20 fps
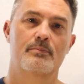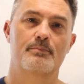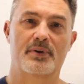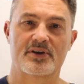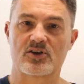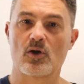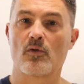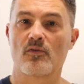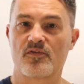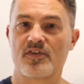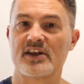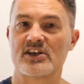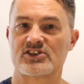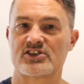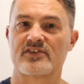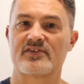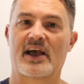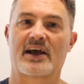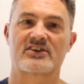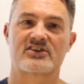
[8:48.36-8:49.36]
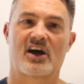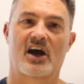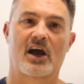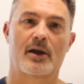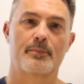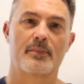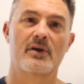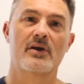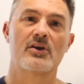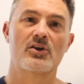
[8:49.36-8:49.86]
but don't finish in that
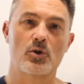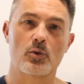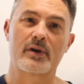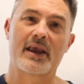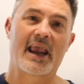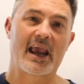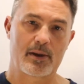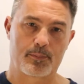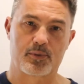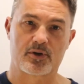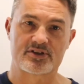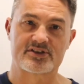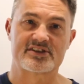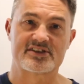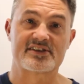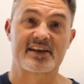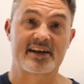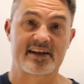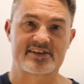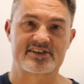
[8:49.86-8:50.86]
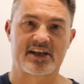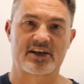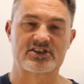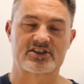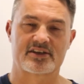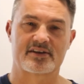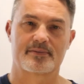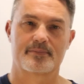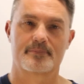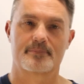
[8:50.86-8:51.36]
time, you can purchase an
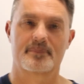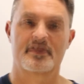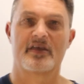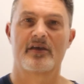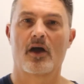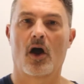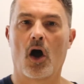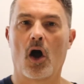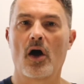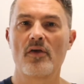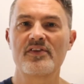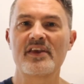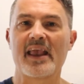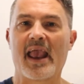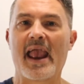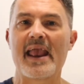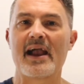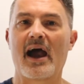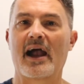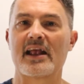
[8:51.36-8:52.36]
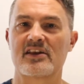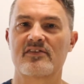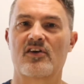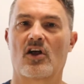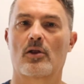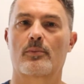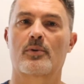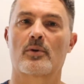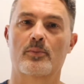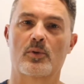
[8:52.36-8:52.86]
extension. On the AI
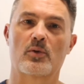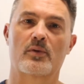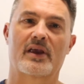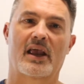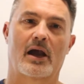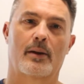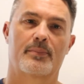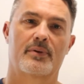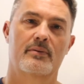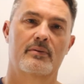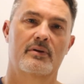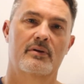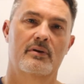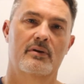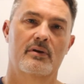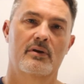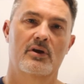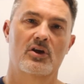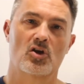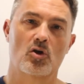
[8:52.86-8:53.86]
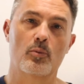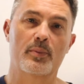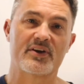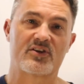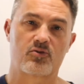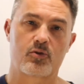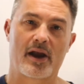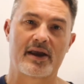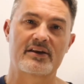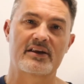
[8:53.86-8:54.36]
Developer Bootcamp, you'll be
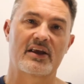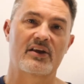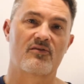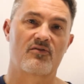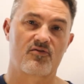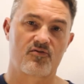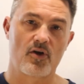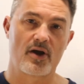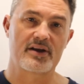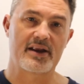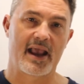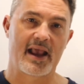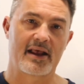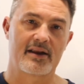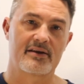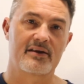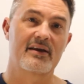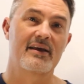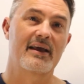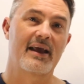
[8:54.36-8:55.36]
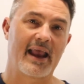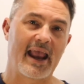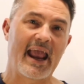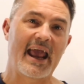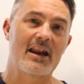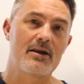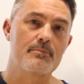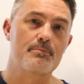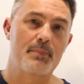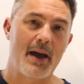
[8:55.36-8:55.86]
trained in front-end
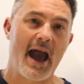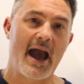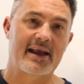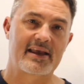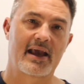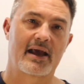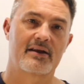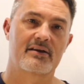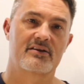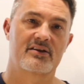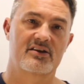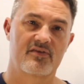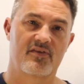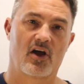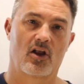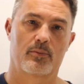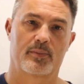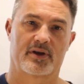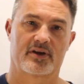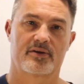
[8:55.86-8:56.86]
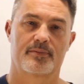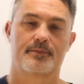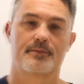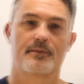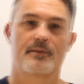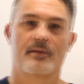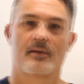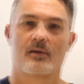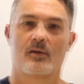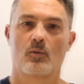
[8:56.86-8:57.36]
and back-end development,
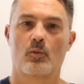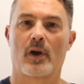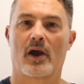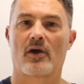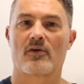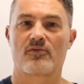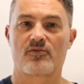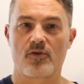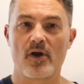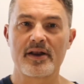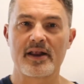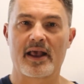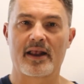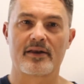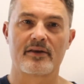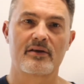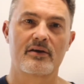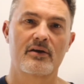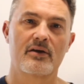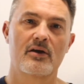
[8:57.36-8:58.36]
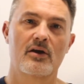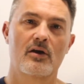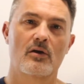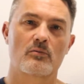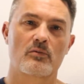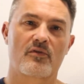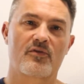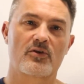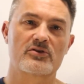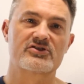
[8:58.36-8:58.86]
where front-end
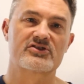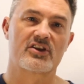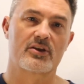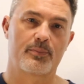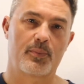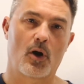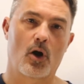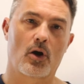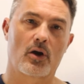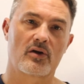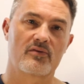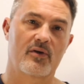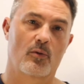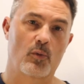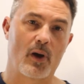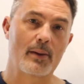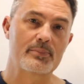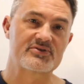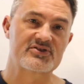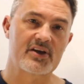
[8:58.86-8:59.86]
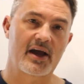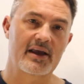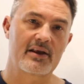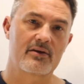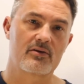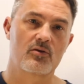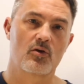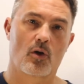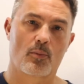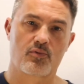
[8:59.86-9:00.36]
refers to the part of a website
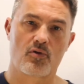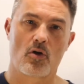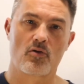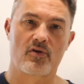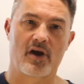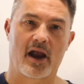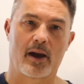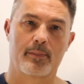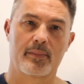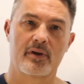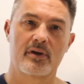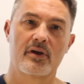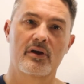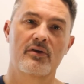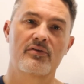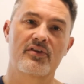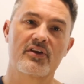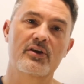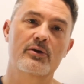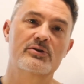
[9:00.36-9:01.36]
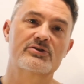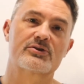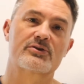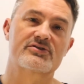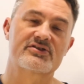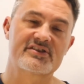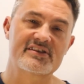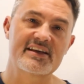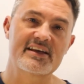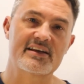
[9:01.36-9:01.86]
or program the user
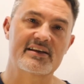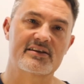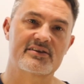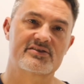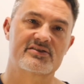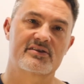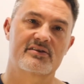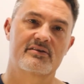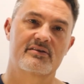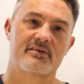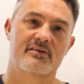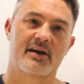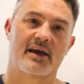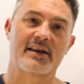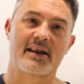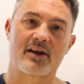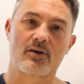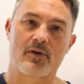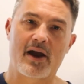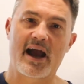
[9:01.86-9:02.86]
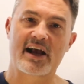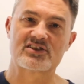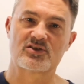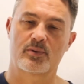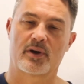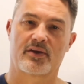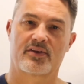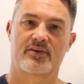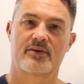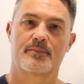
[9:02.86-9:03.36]
sees and interacts
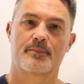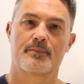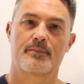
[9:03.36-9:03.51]
with,